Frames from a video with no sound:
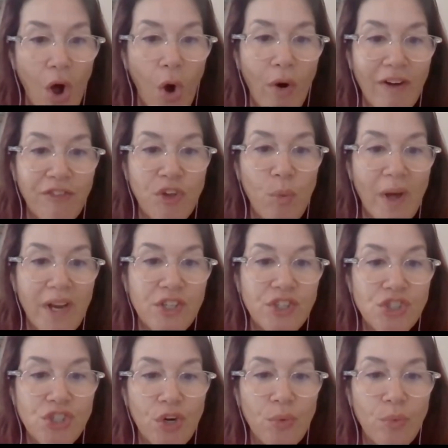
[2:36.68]
Or if you want to
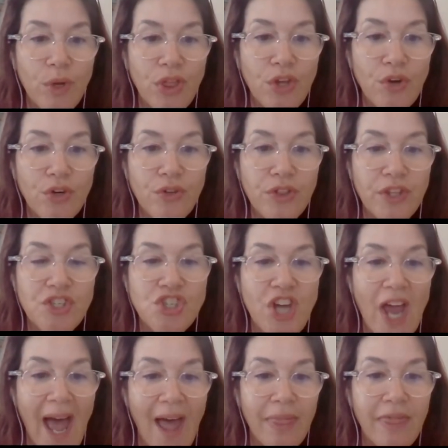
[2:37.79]
start with your the
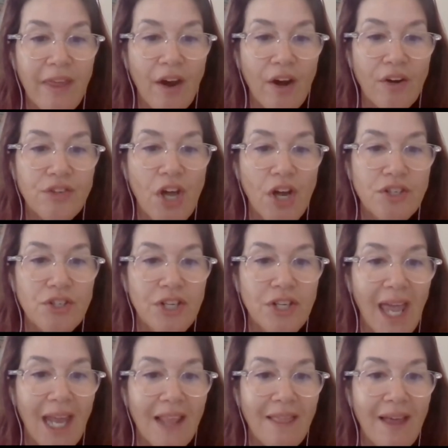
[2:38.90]
chat there, Dr.
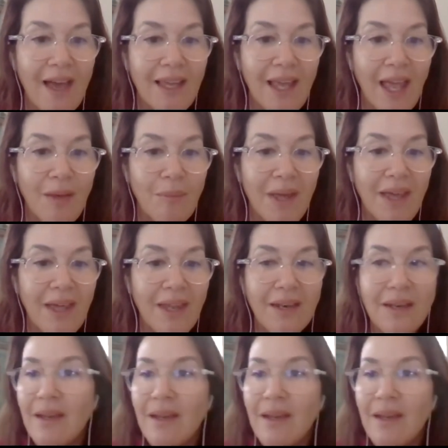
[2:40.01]
Cannon, that came in.